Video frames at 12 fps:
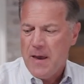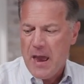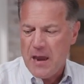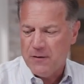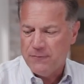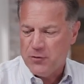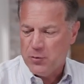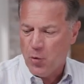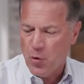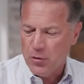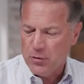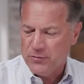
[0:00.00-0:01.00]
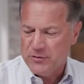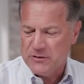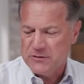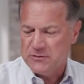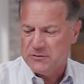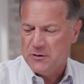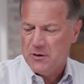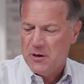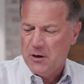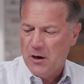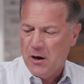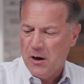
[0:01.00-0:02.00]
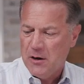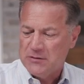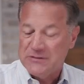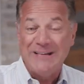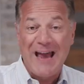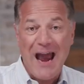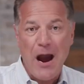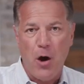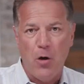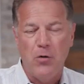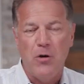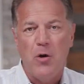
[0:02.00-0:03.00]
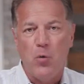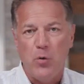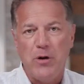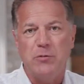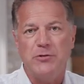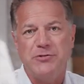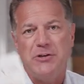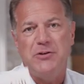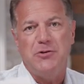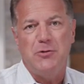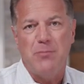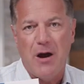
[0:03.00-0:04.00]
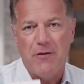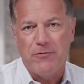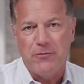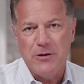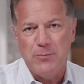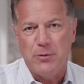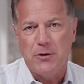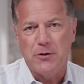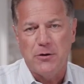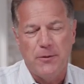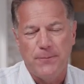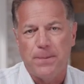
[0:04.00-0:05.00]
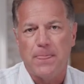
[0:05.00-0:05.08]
And if you order this now, we will send you my free book,